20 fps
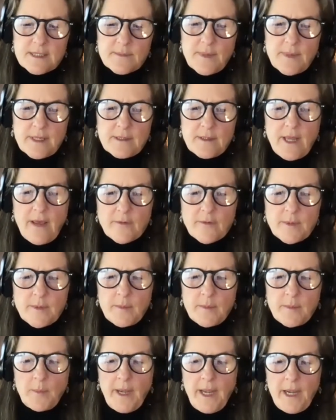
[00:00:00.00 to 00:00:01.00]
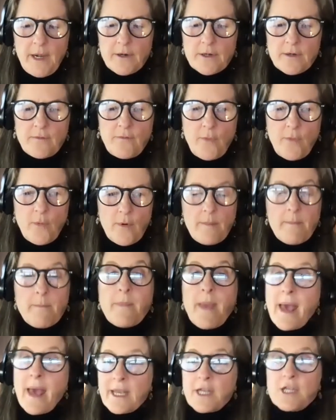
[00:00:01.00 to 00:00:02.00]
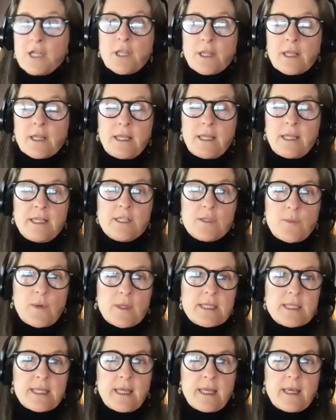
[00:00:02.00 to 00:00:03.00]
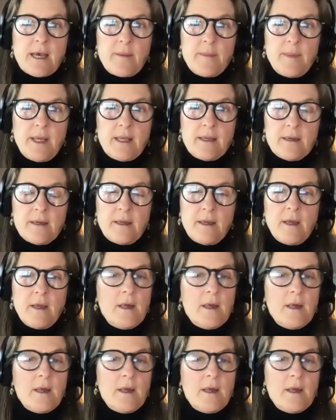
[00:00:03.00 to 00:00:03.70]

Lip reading: but you have to be prepared for managing the leads once they come in.